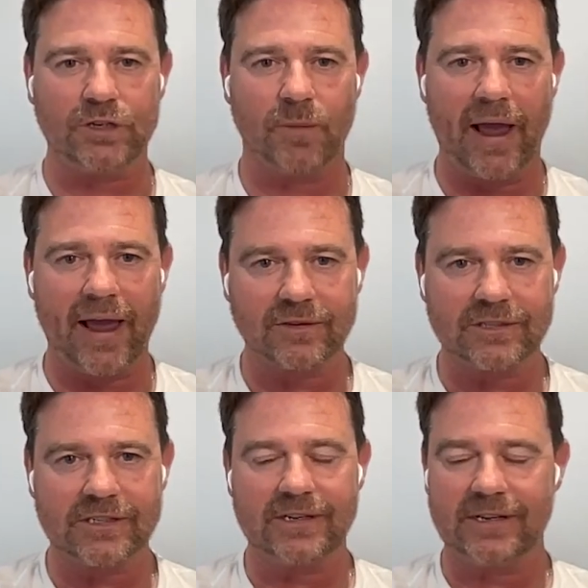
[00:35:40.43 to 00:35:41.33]
my
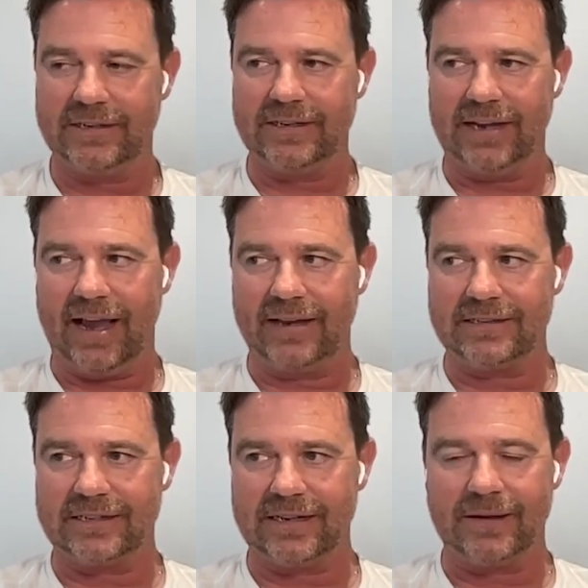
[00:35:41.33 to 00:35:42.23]
house and
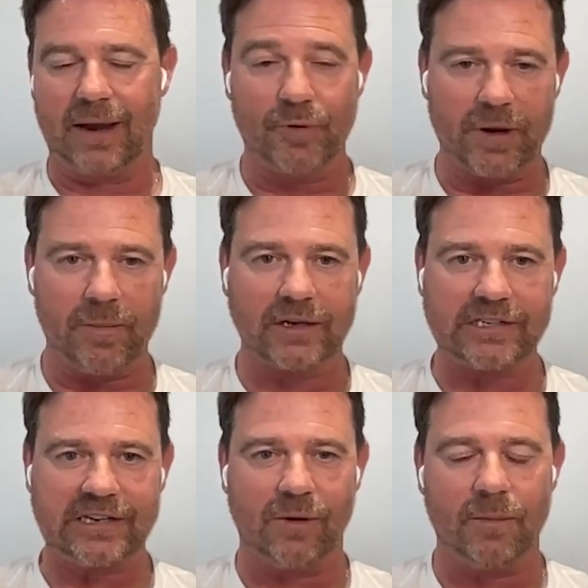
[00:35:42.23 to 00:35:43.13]
uh, I pretty much
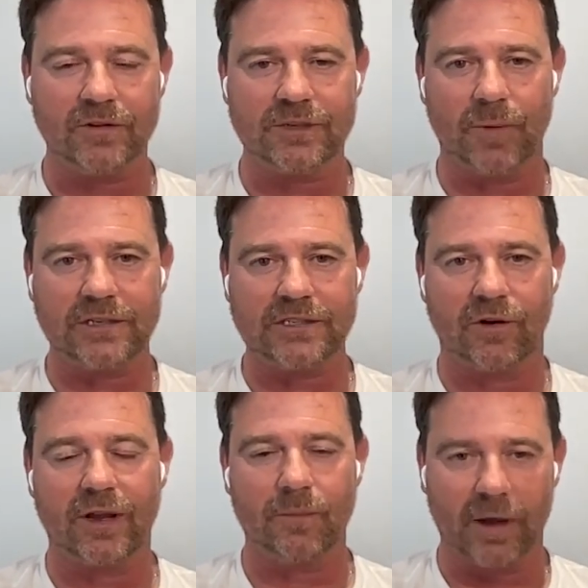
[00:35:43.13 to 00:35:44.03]
sell most of my
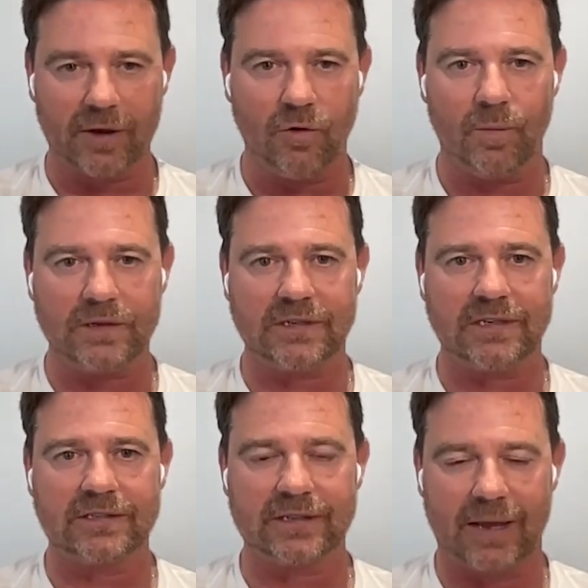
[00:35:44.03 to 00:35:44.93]
stock in my core
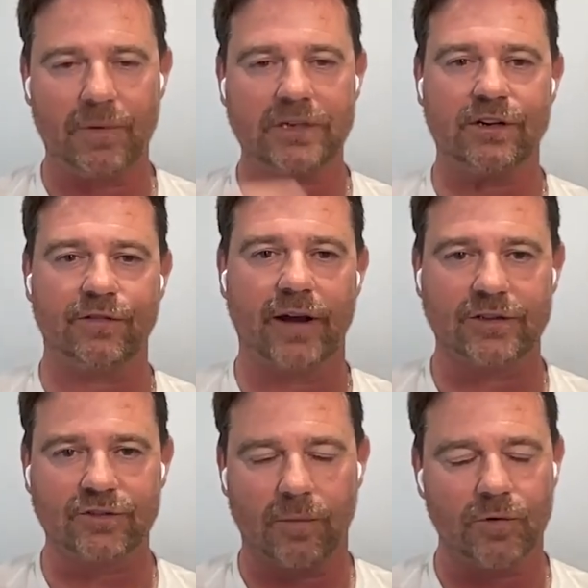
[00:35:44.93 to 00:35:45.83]
business to get myself out of
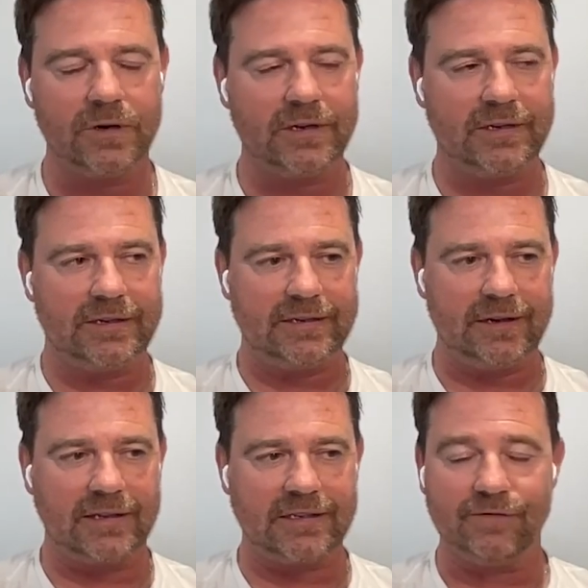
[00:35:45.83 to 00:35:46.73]
trouble.
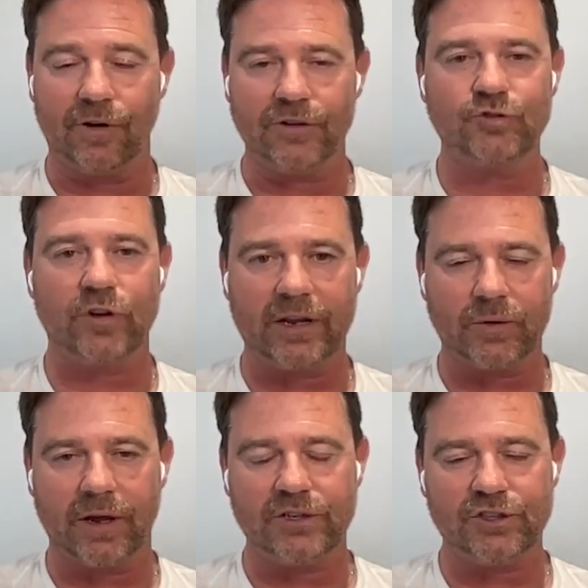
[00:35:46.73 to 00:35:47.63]
I did a voluntary
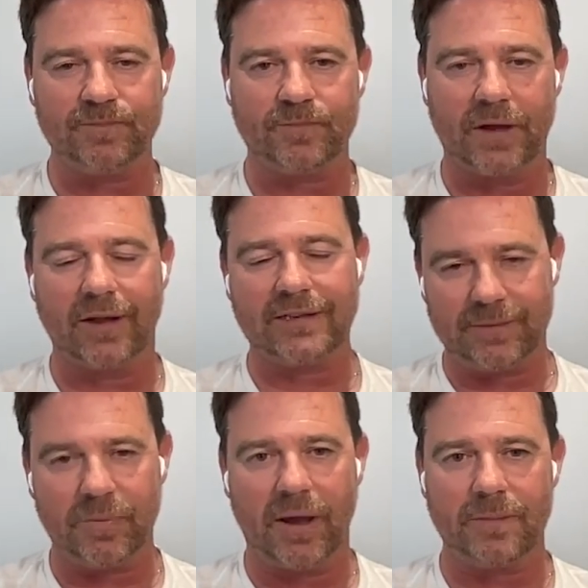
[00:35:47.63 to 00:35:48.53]
liquidation and I did
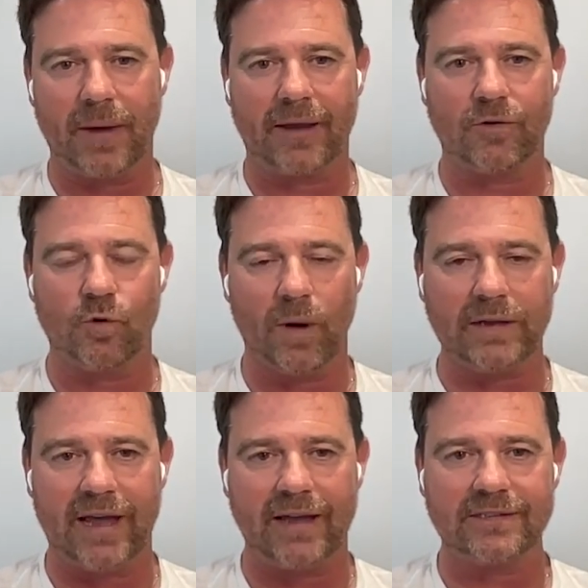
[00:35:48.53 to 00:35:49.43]
pay back all my
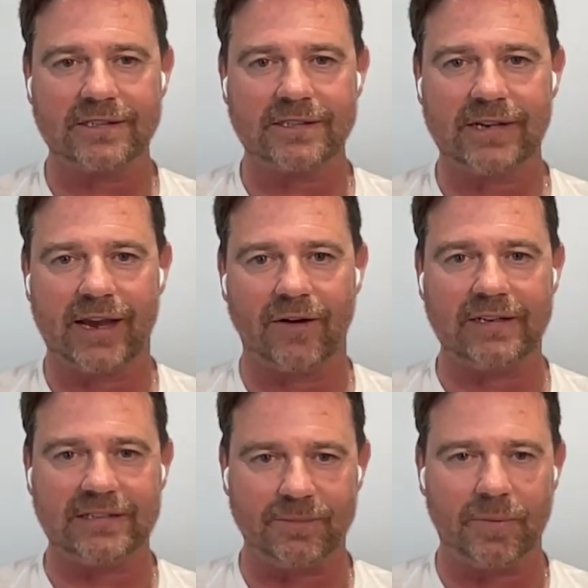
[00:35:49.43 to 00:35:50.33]
debts and I
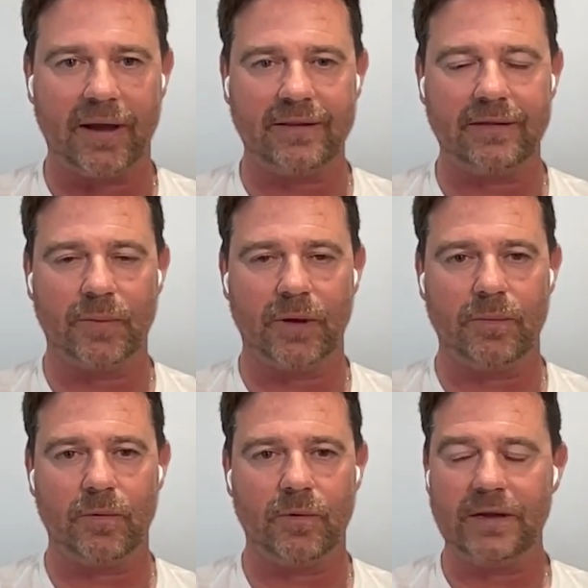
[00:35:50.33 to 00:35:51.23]
did pay
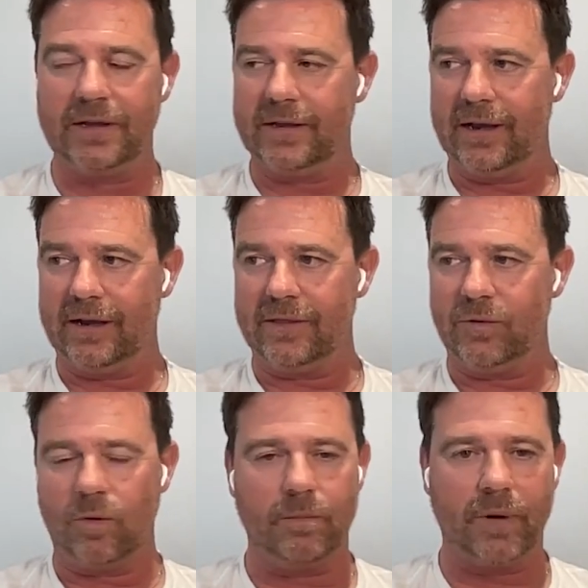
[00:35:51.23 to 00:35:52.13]
people uh, that
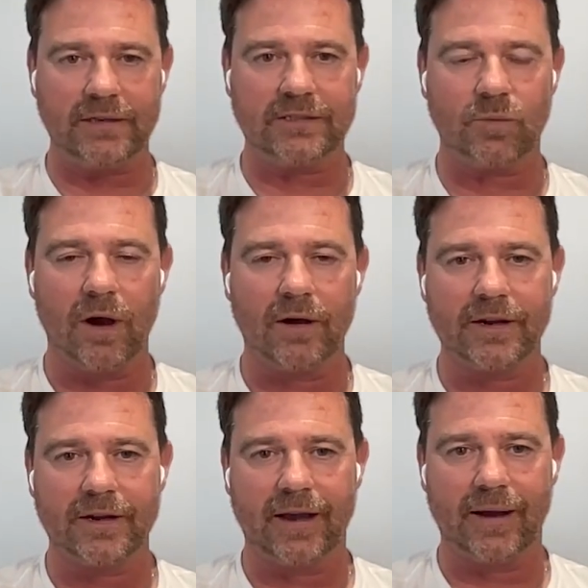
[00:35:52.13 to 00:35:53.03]
were paid to work.
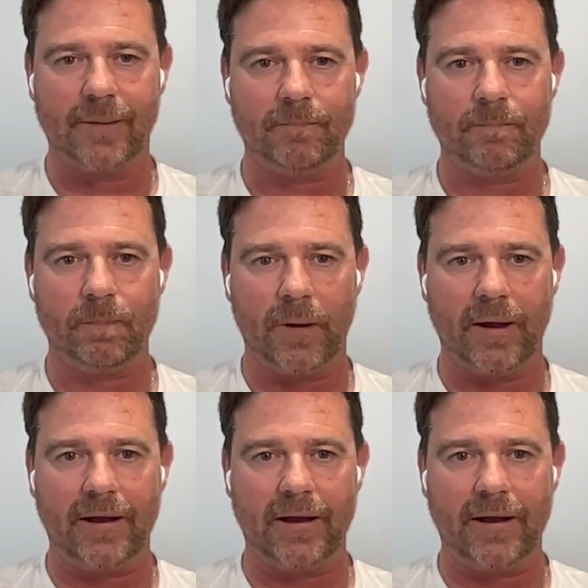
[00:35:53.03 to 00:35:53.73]
Um, but